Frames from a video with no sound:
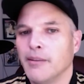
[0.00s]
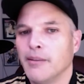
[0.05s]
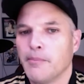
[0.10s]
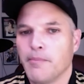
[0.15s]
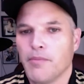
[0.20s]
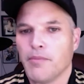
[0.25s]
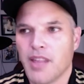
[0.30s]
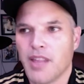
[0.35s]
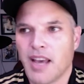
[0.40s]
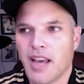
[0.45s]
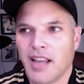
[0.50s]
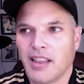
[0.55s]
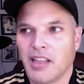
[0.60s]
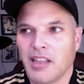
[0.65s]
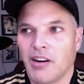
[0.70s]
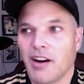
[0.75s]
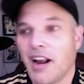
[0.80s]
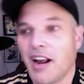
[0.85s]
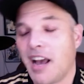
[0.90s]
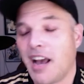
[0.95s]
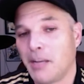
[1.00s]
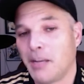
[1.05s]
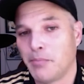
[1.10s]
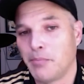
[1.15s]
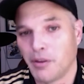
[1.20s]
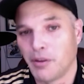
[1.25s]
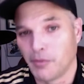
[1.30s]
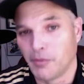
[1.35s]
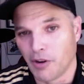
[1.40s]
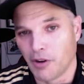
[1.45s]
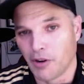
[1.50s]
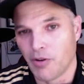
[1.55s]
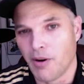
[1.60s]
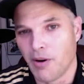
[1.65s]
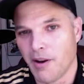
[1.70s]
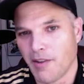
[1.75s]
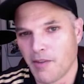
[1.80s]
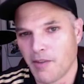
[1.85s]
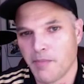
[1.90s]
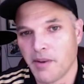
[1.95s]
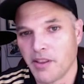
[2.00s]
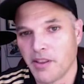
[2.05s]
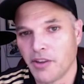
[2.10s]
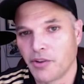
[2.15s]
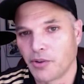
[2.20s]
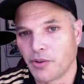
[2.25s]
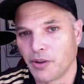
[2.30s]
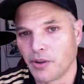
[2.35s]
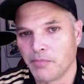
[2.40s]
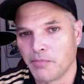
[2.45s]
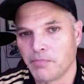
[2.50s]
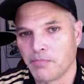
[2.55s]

that there had been requests by the Trump